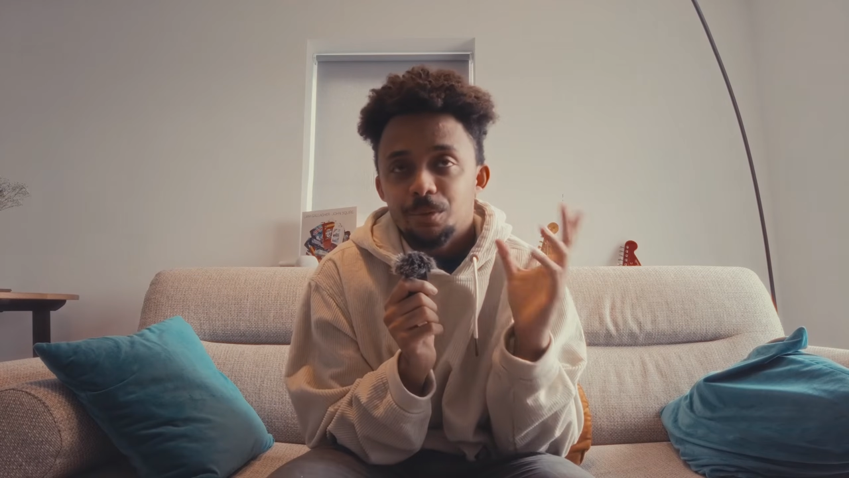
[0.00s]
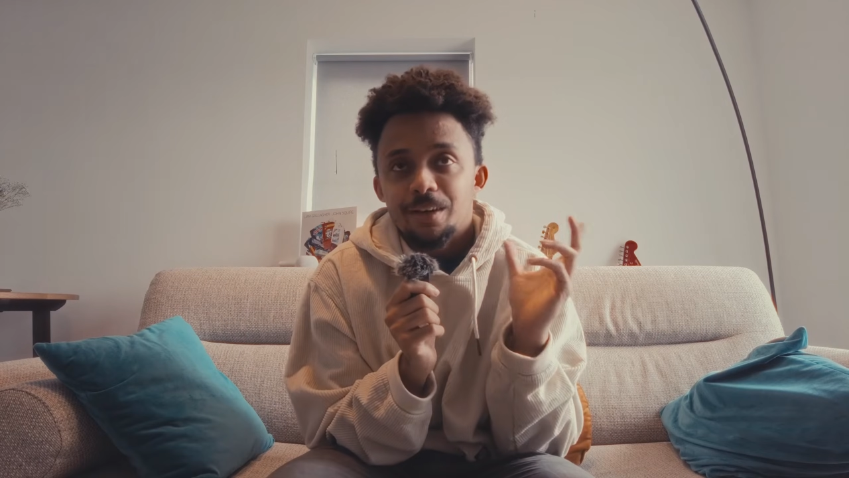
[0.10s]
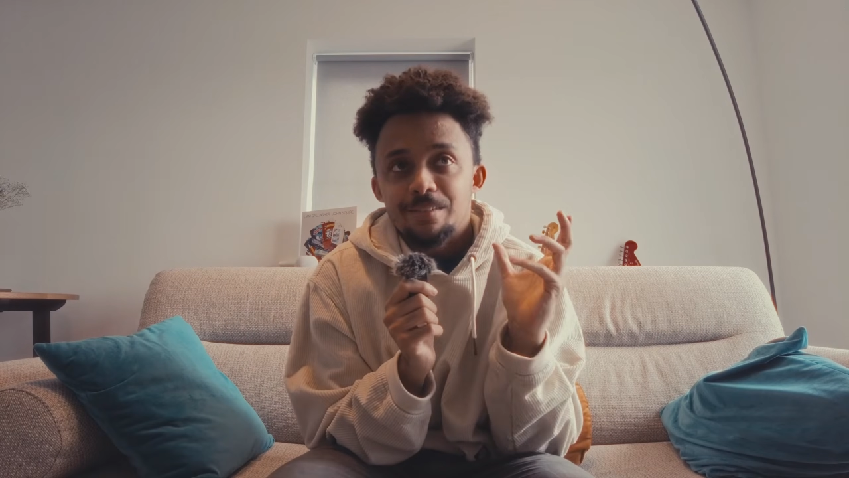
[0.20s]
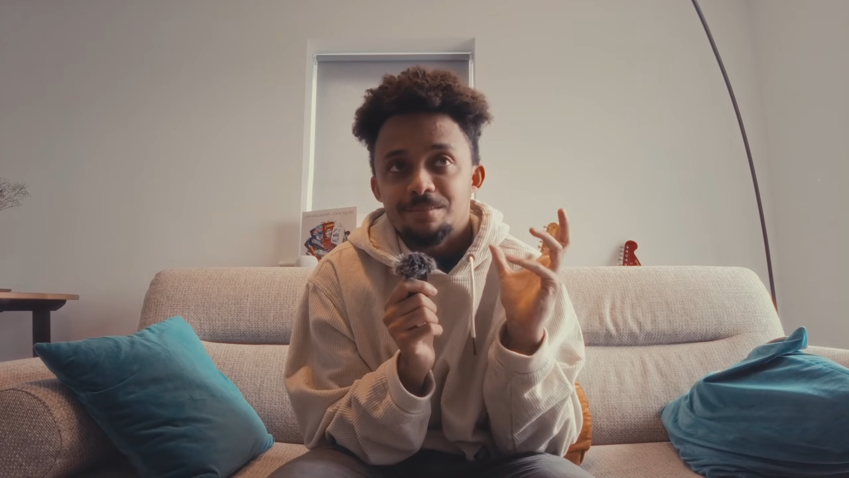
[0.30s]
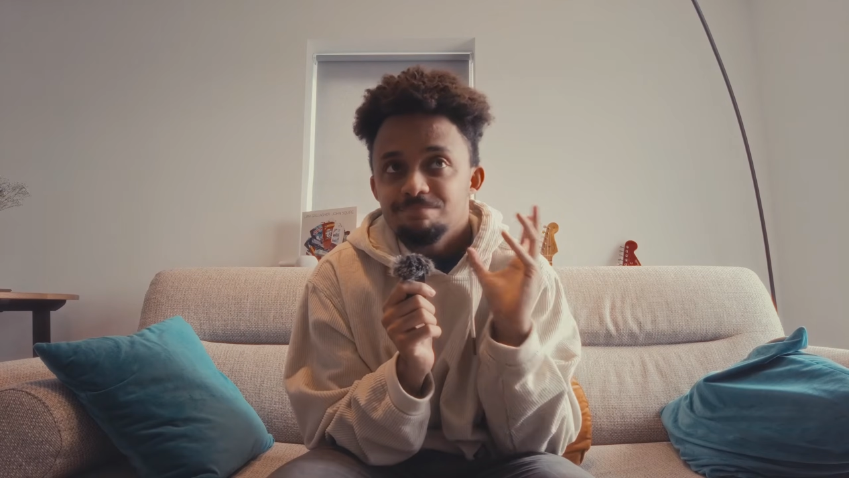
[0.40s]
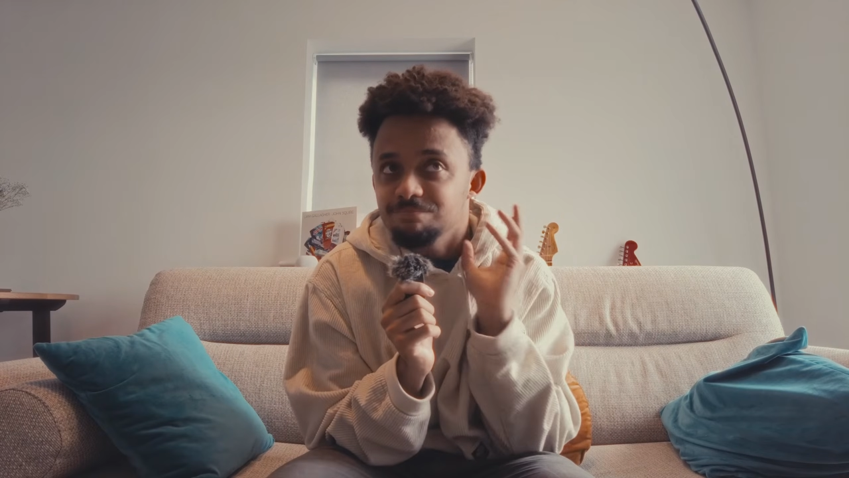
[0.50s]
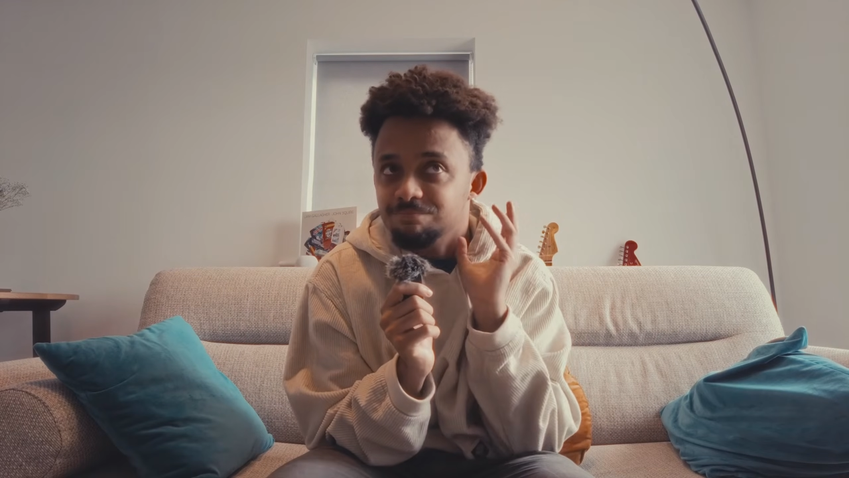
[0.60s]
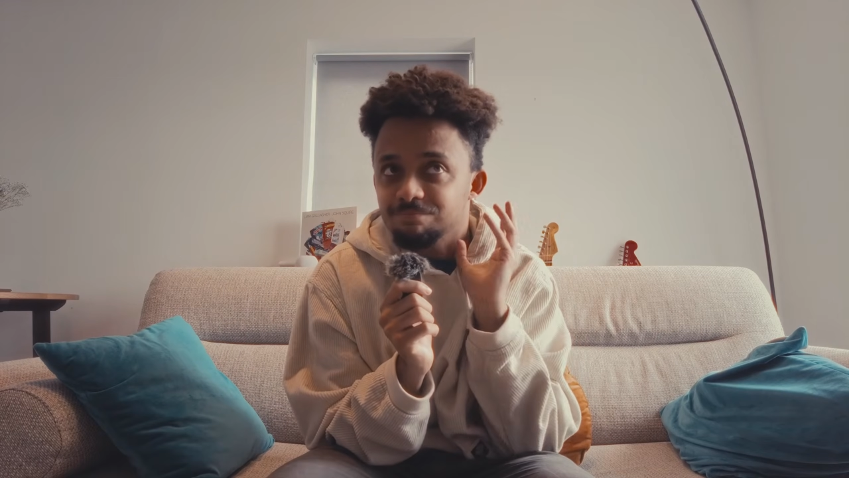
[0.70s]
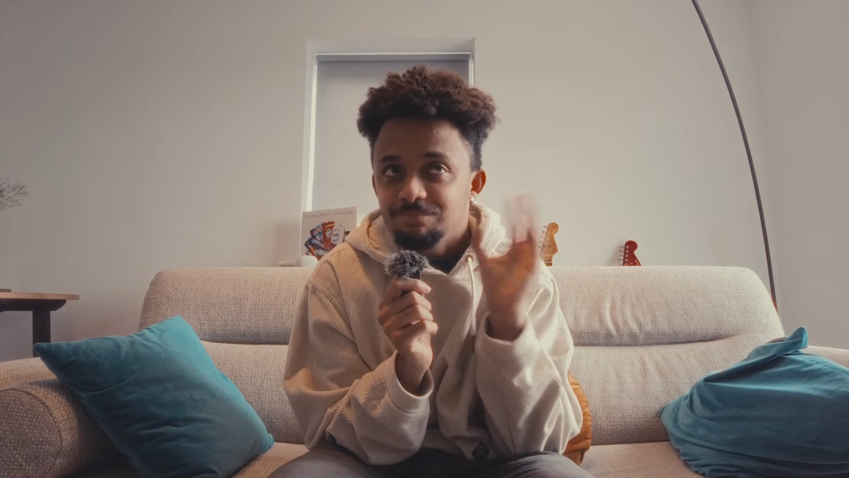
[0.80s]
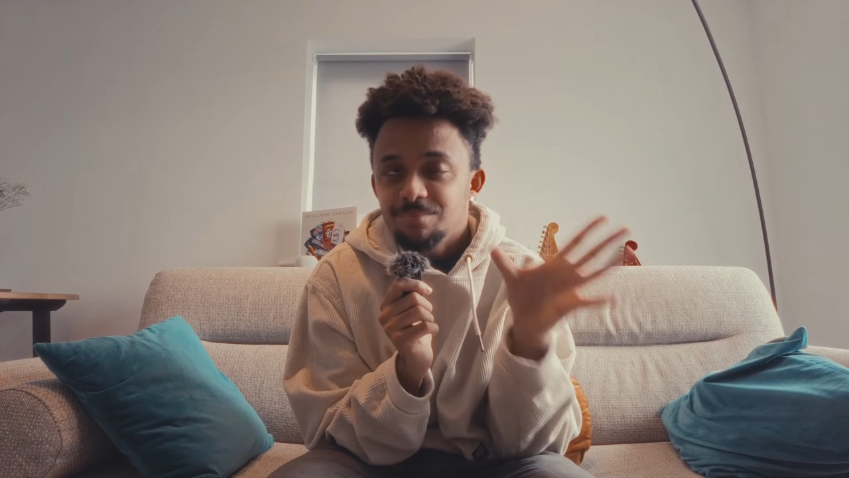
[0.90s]
brain
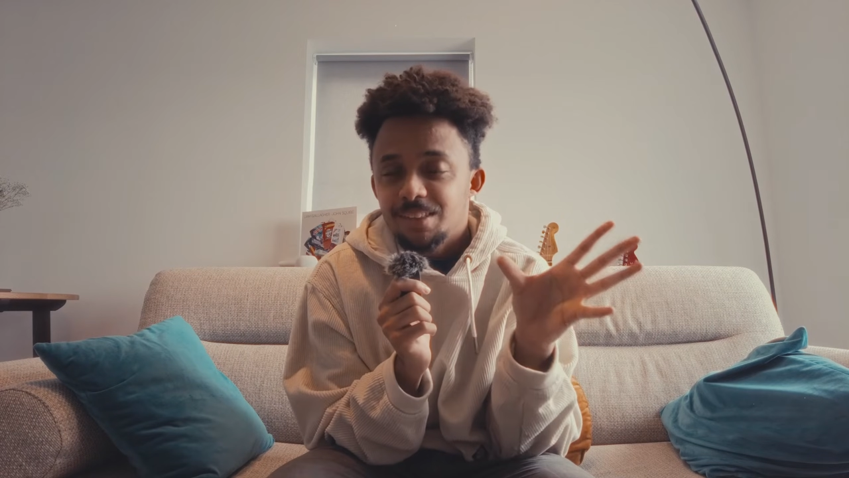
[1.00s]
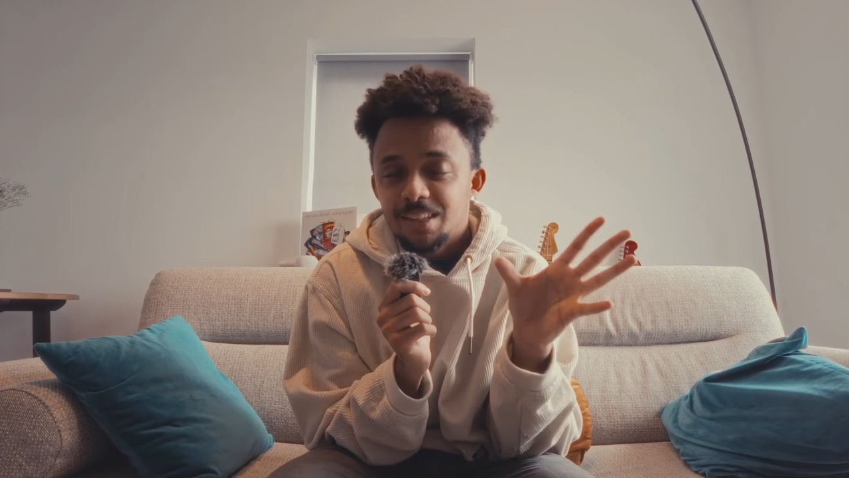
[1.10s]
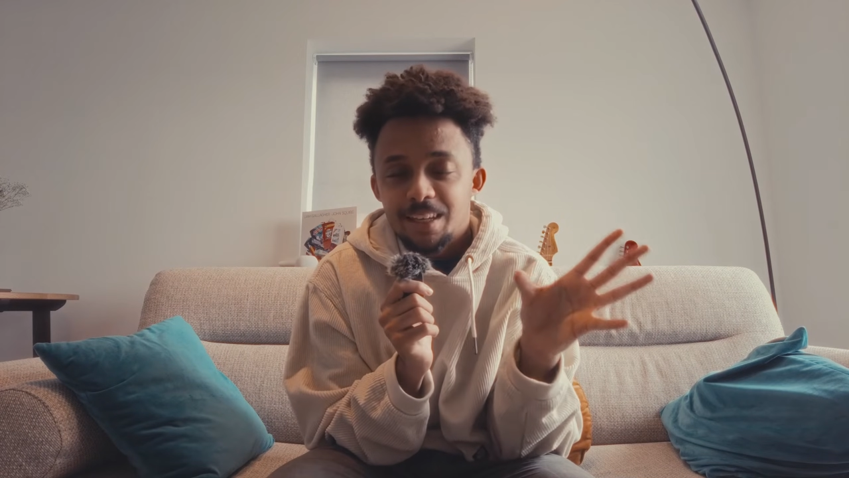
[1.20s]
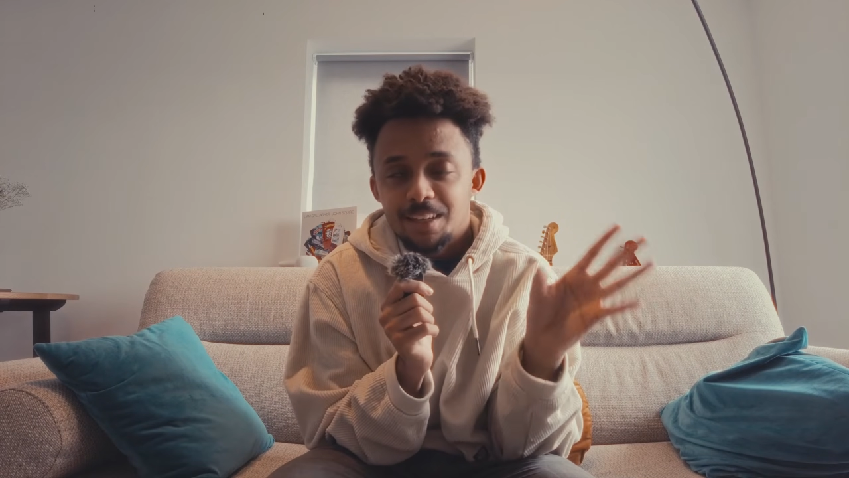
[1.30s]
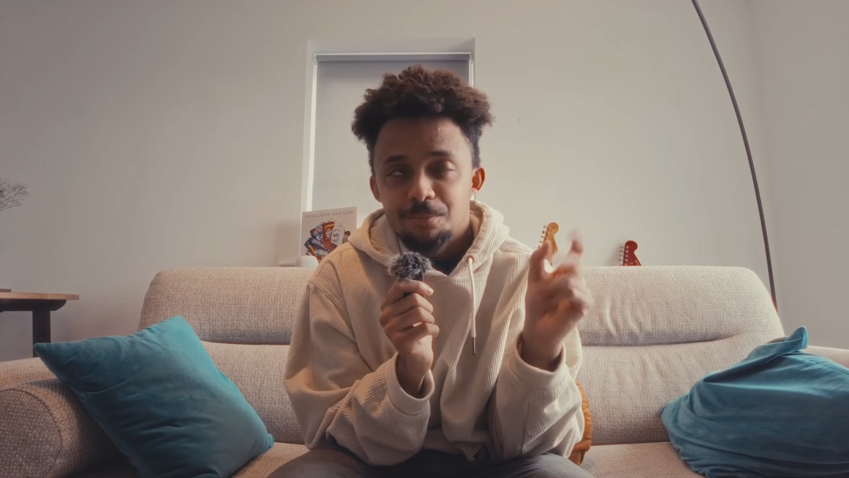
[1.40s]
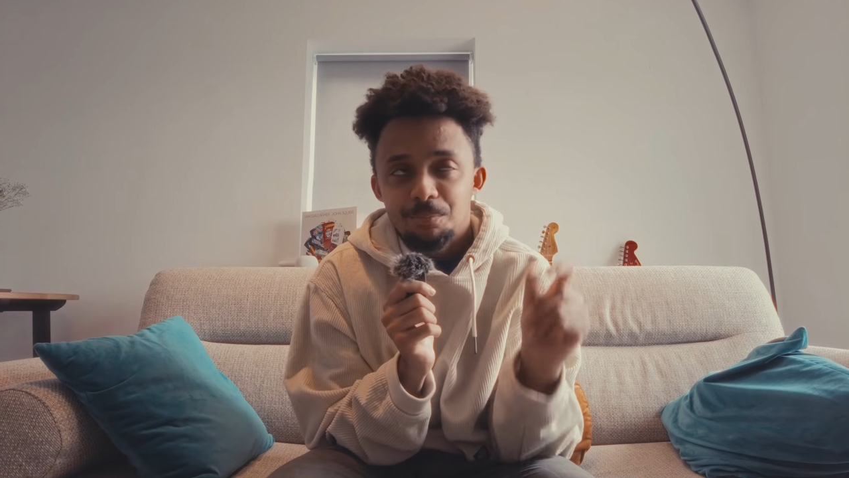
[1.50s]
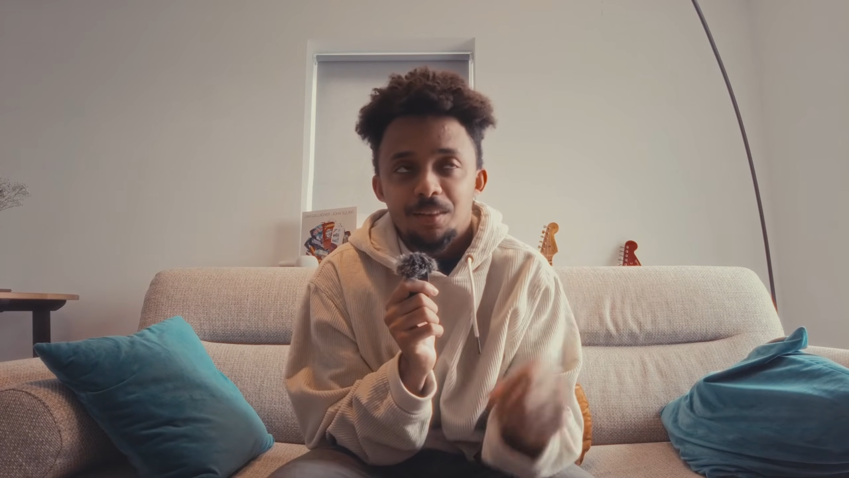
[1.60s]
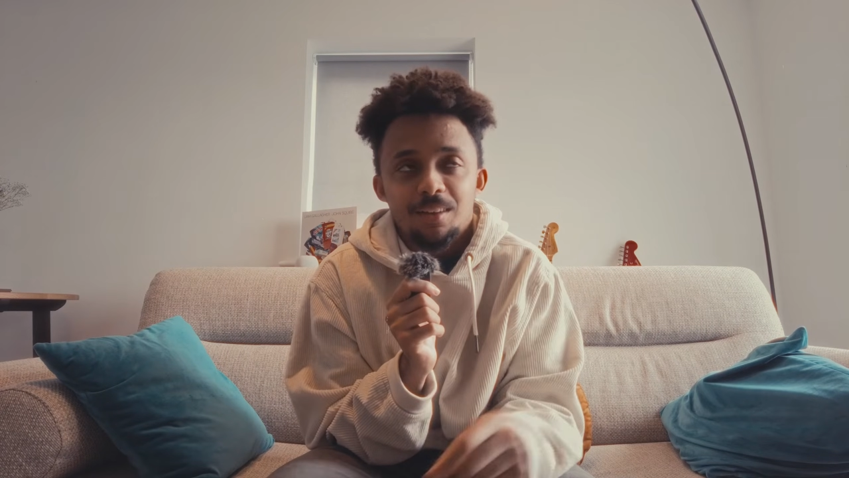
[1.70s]
ticking.